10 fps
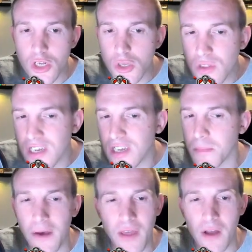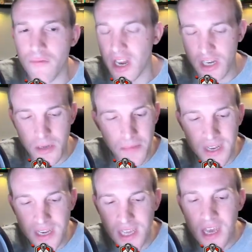Do think about that ranged
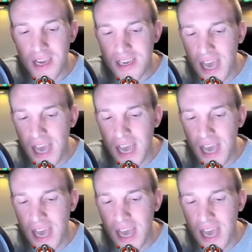ability.